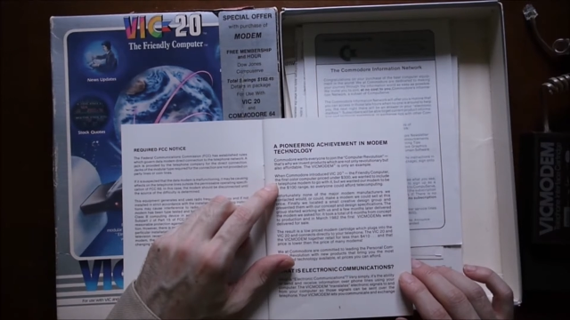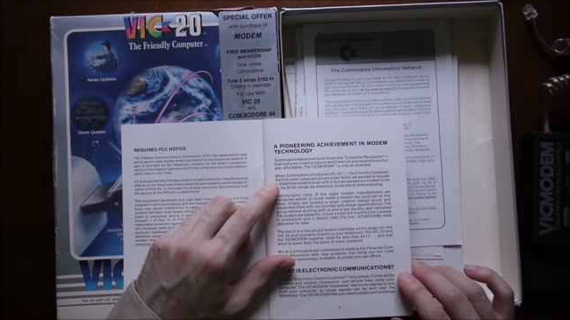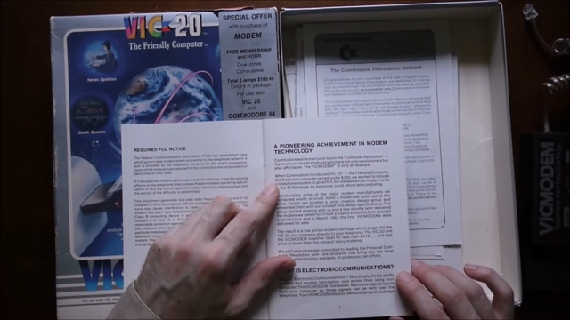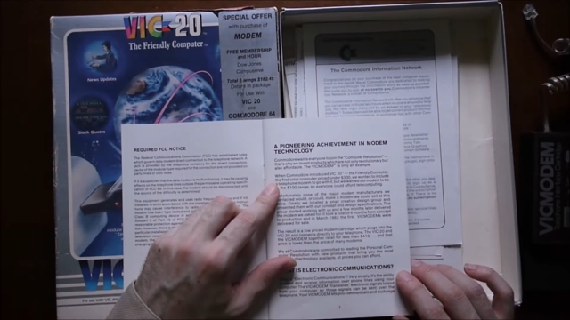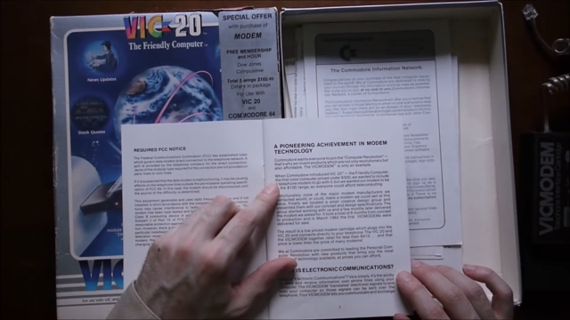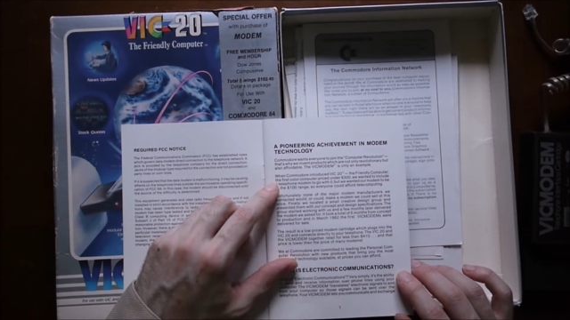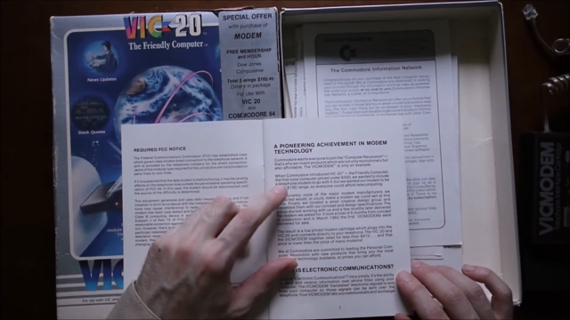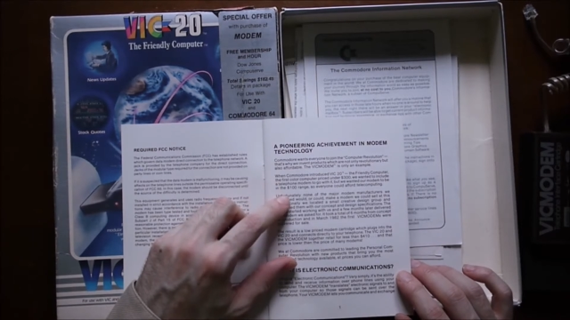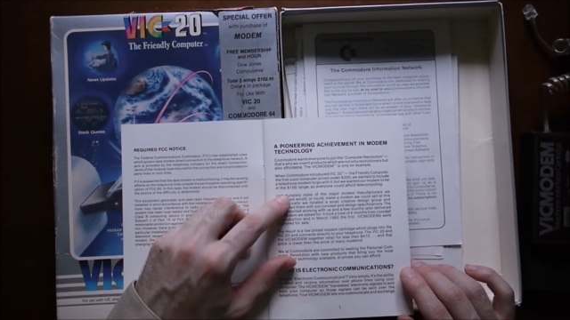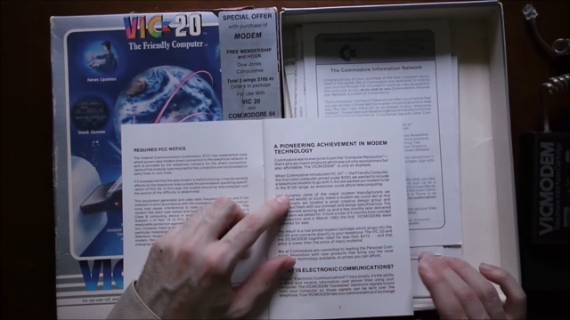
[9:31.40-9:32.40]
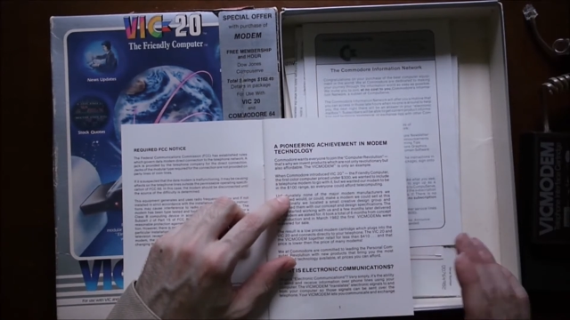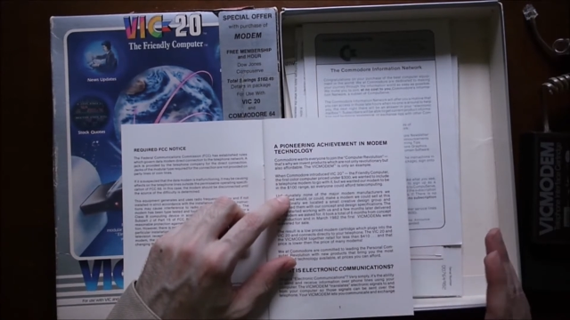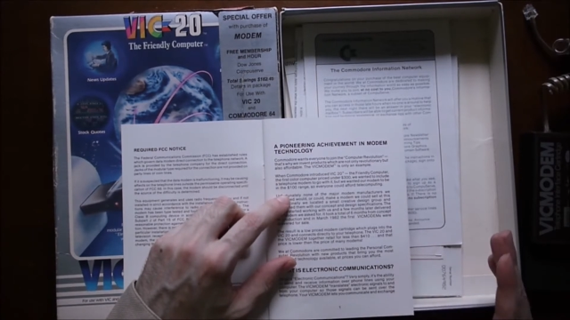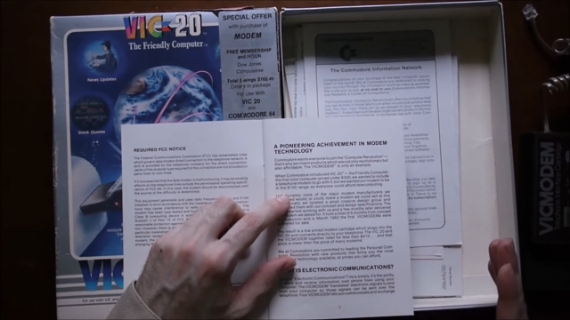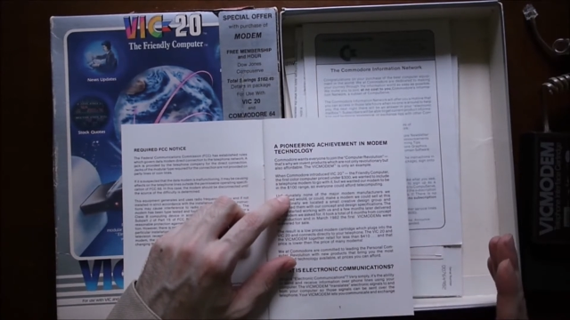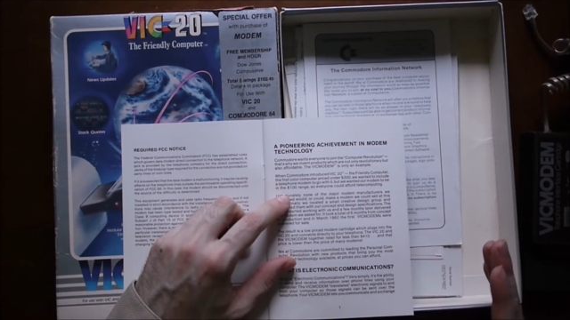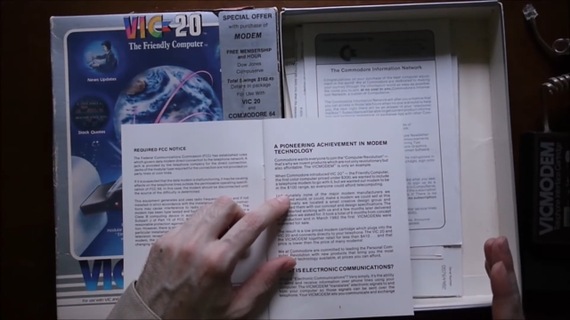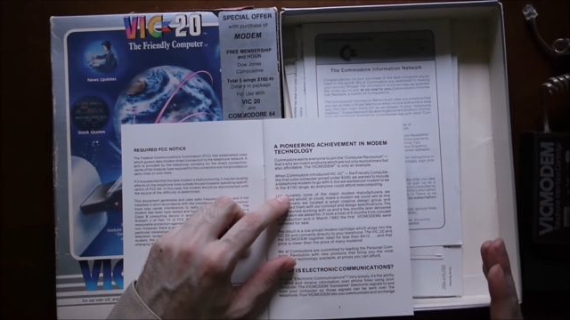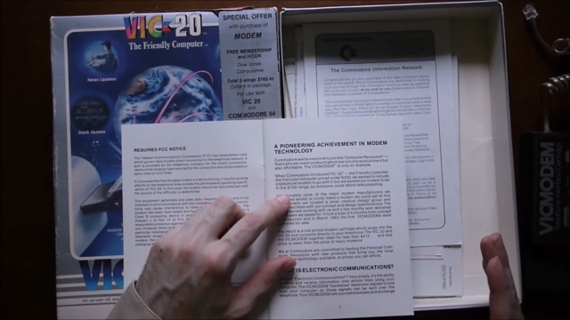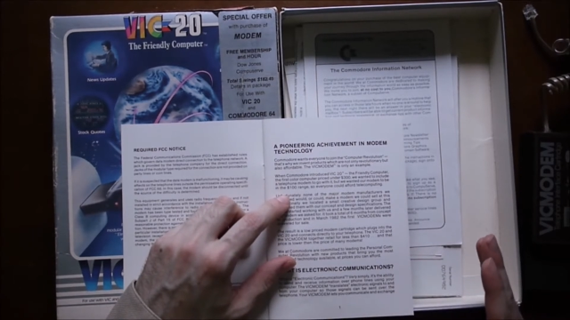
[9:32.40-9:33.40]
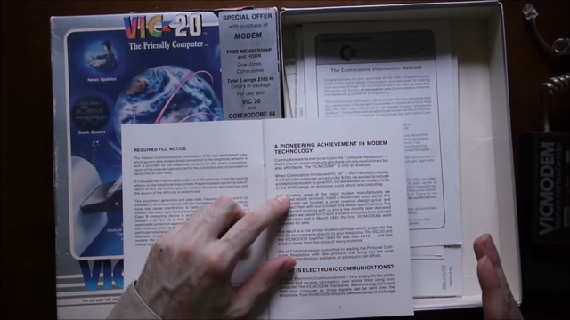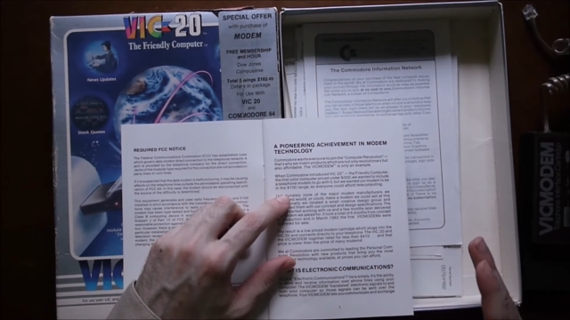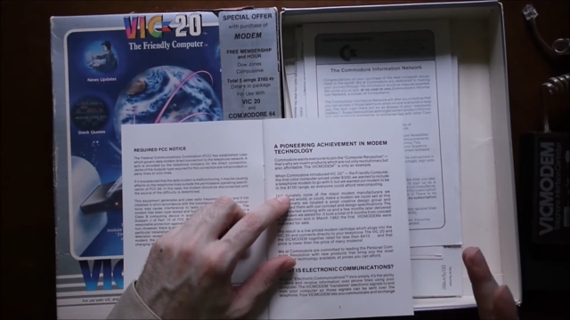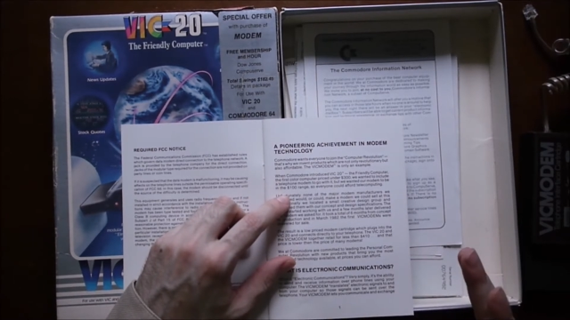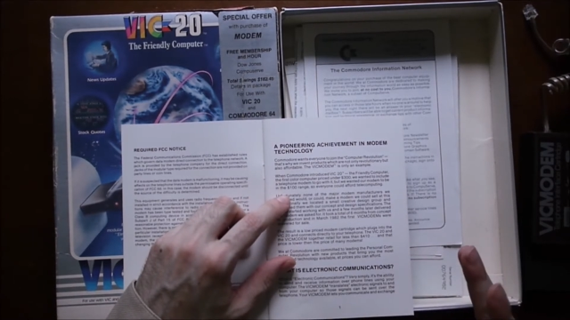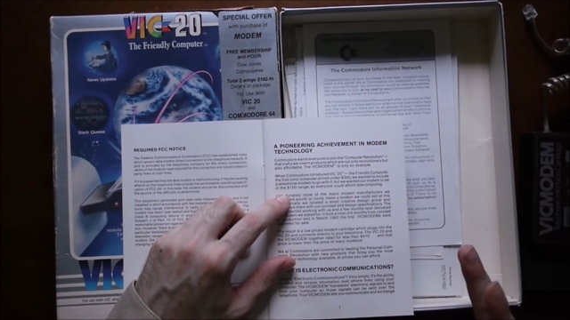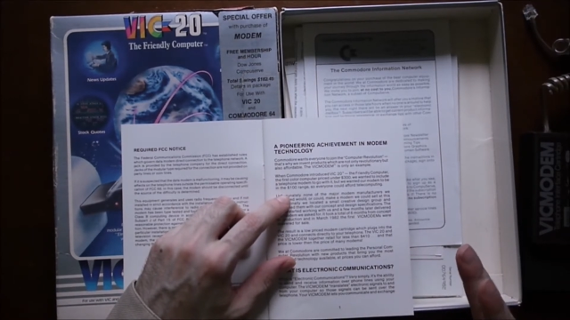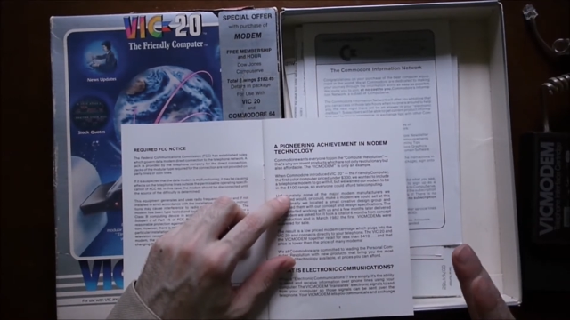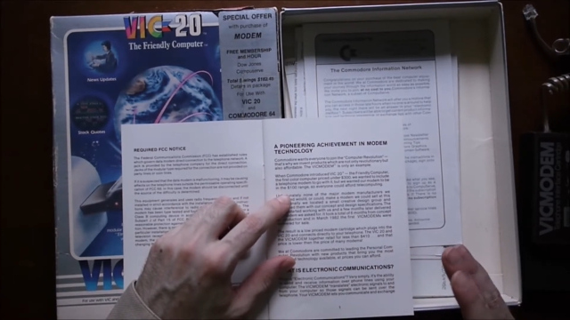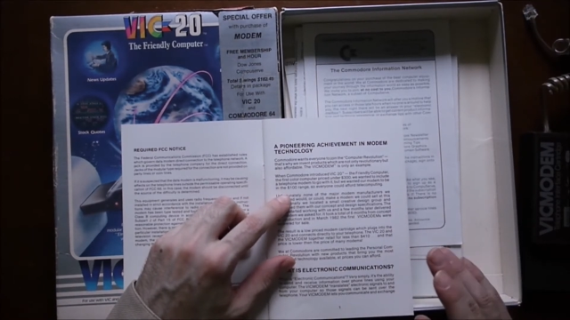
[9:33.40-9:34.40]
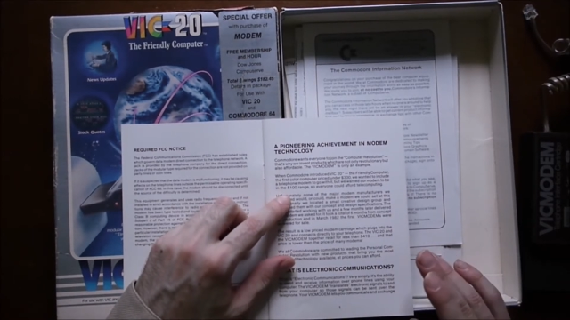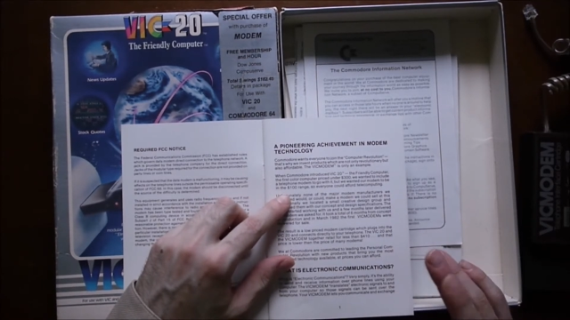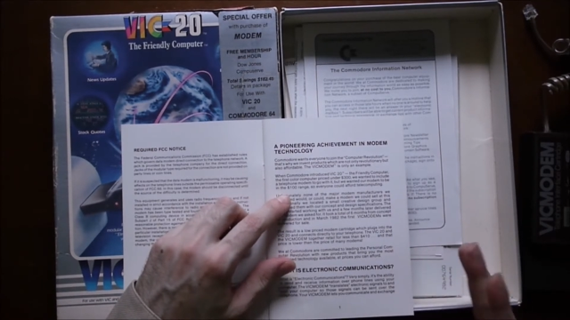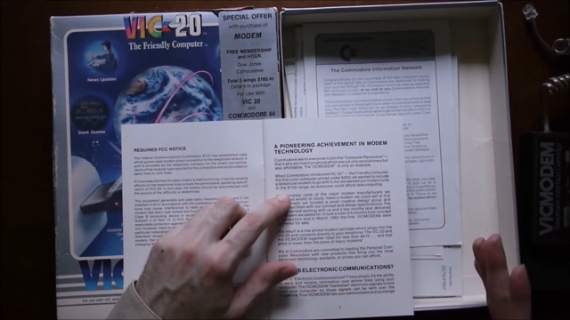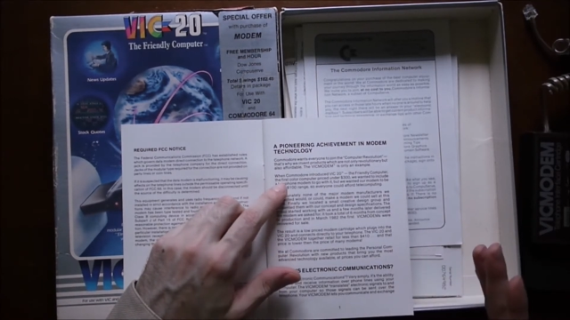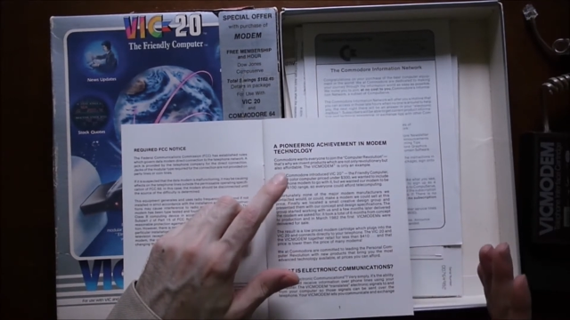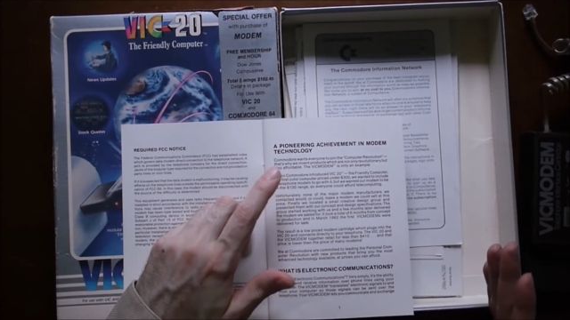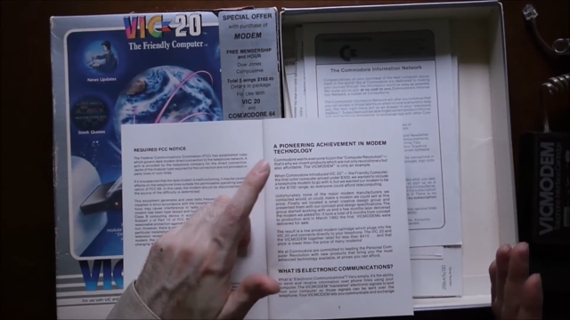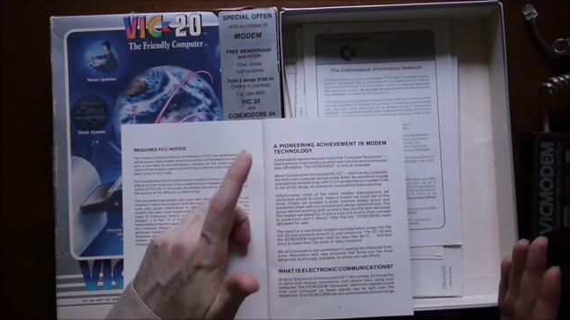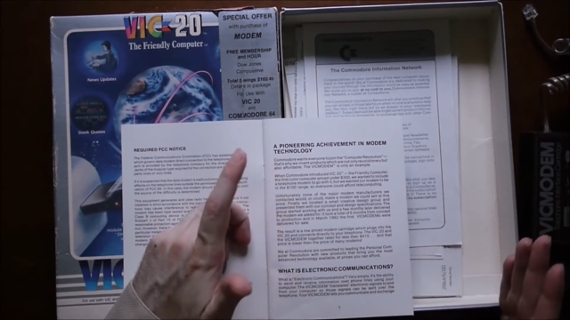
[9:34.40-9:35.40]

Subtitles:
(no speaker visible)